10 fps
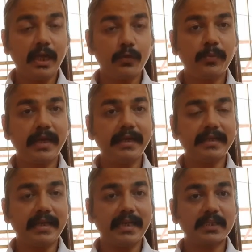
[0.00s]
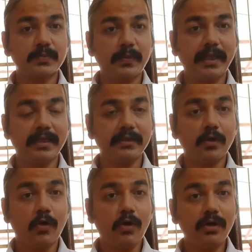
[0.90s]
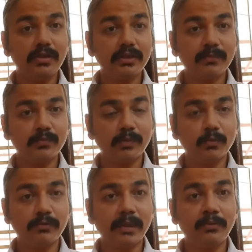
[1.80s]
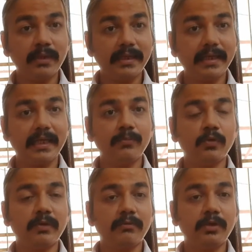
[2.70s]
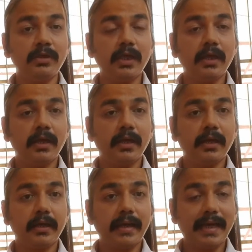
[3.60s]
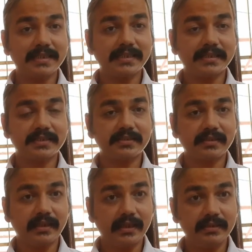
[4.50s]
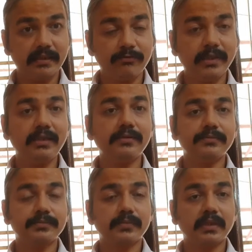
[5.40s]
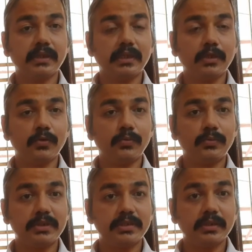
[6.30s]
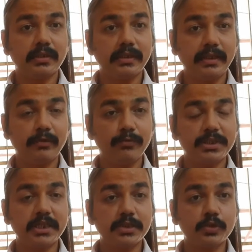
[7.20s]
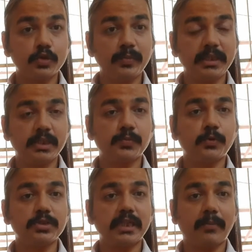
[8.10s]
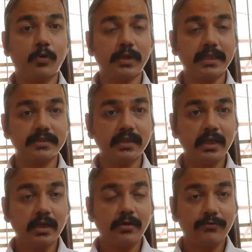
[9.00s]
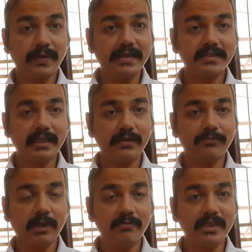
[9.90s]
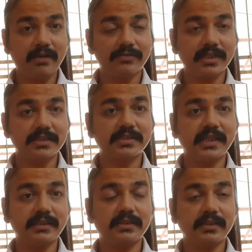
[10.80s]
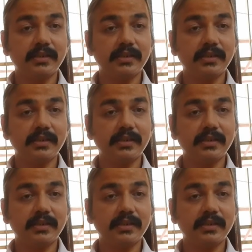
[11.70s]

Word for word: elaborate and explain all the movable and immovable assets in the will which he wishes to be disposed among his friends and family after his death